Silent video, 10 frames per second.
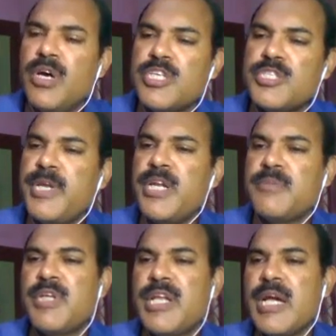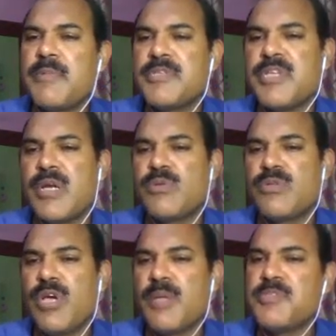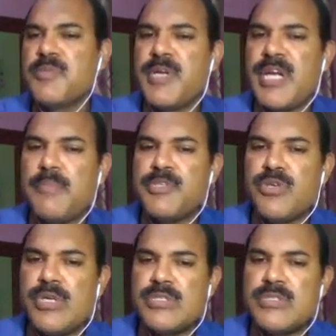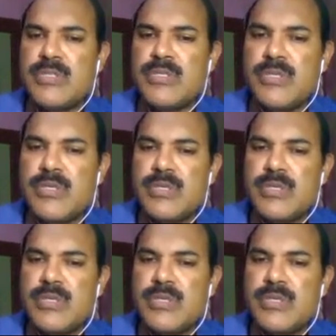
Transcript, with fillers: uh, sprain of the ligaments around the MCP and IP joints.